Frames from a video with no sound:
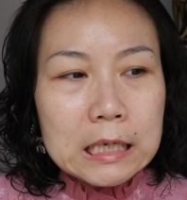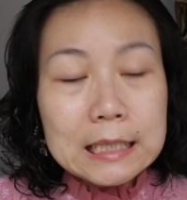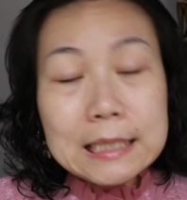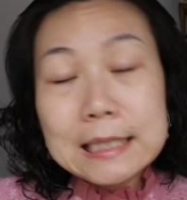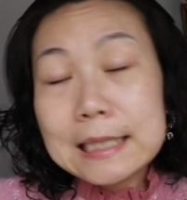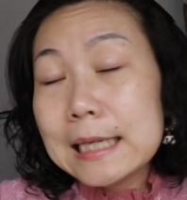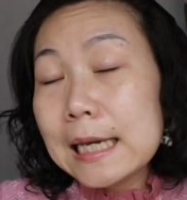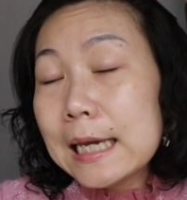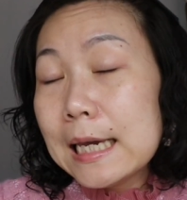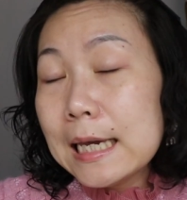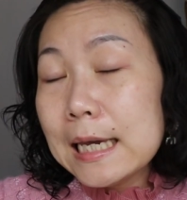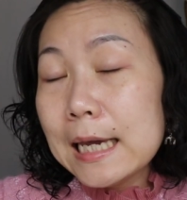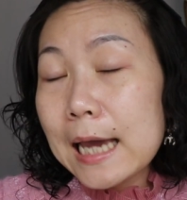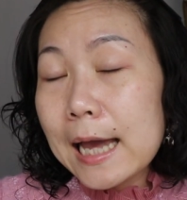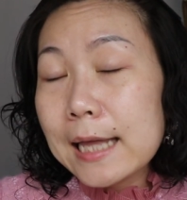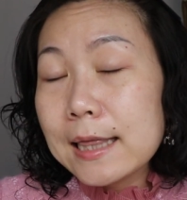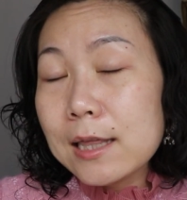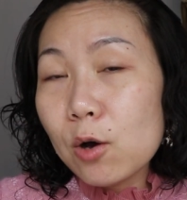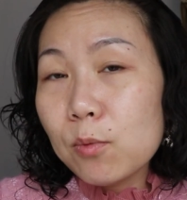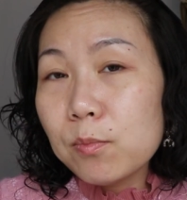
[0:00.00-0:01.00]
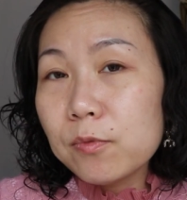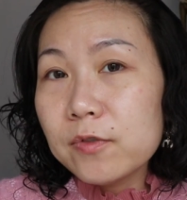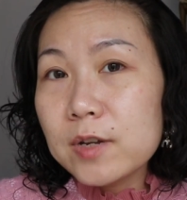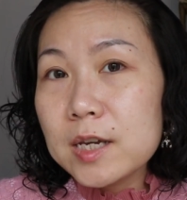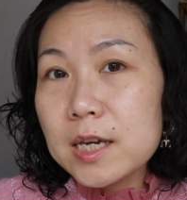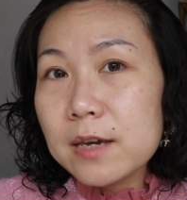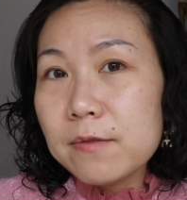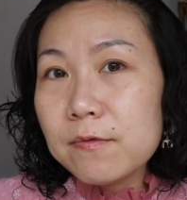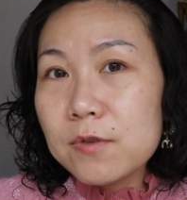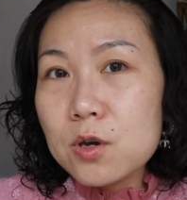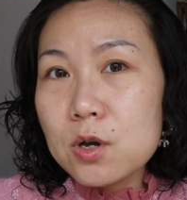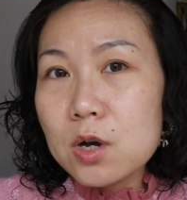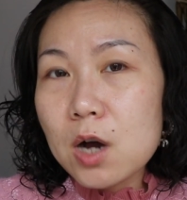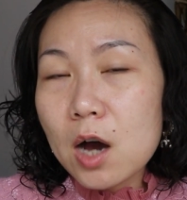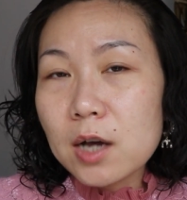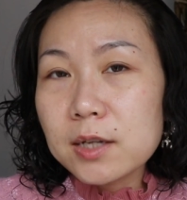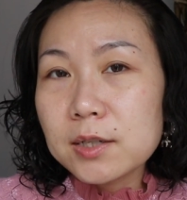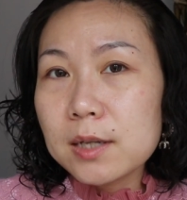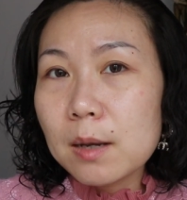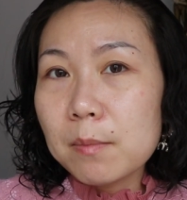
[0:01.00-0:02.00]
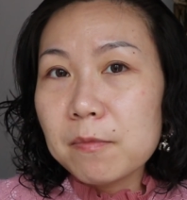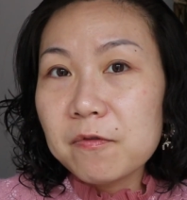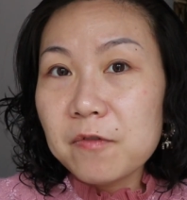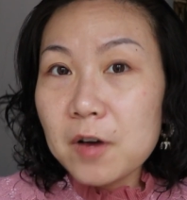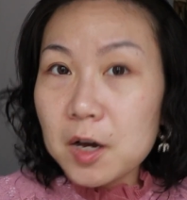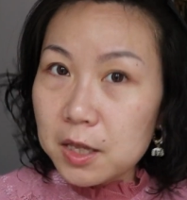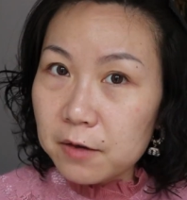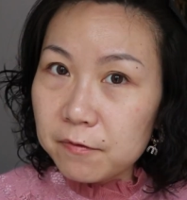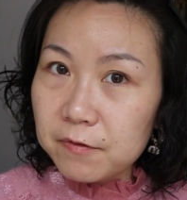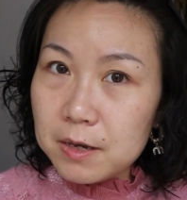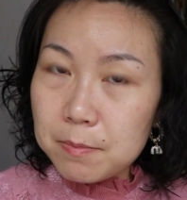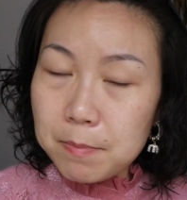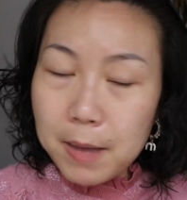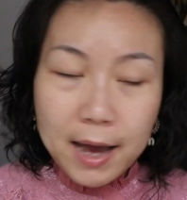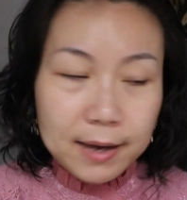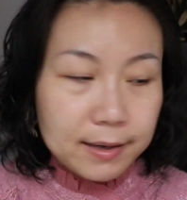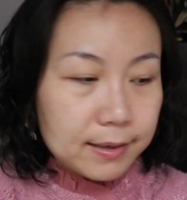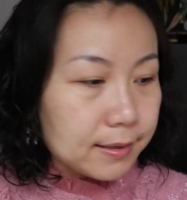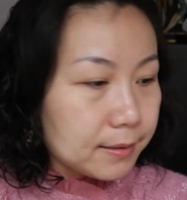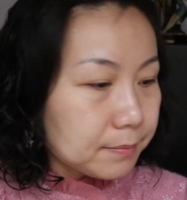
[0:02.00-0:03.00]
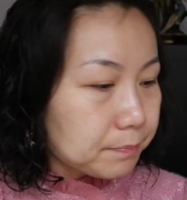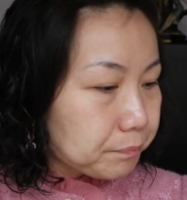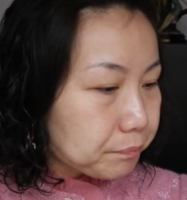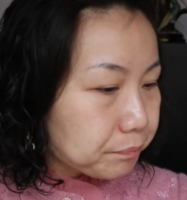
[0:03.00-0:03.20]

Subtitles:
see and hopefully give you guys some further feedback.